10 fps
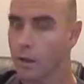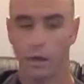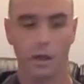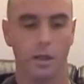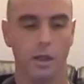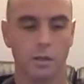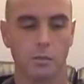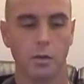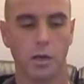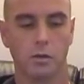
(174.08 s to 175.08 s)
And get some
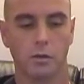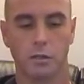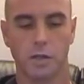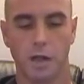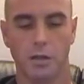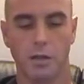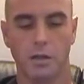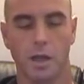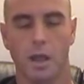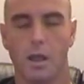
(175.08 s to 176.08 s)
pretty cool sounding things
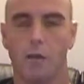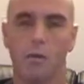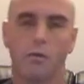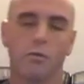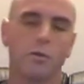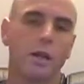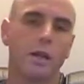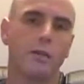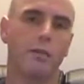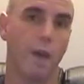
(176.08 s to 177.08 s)
with
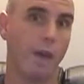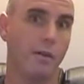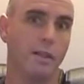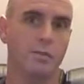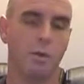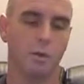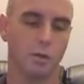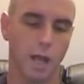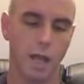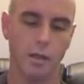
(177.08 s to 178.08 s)
really very small
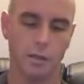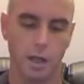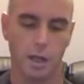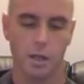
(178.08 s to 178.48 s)
changes.